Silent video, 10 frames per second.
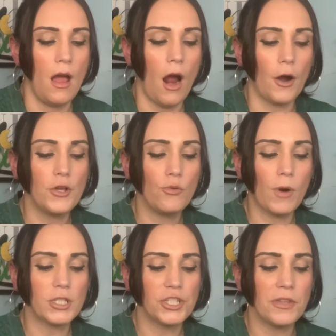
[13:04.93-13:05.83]
Are you
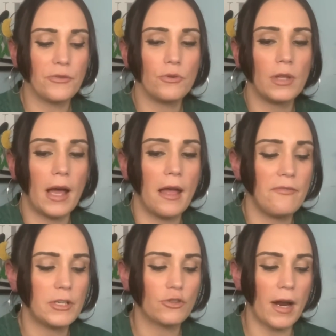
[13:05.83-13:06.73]
rushing through life
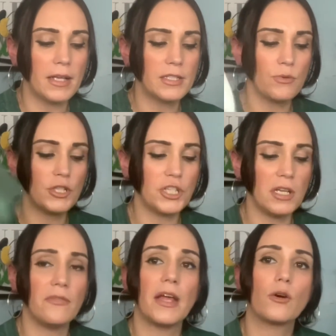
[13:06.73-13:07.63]
trying to
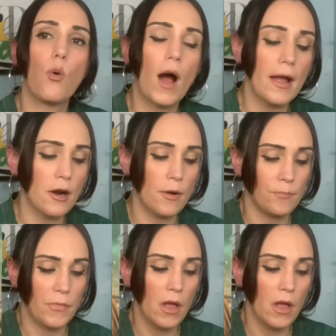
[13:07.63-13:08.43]
achieve and acquire?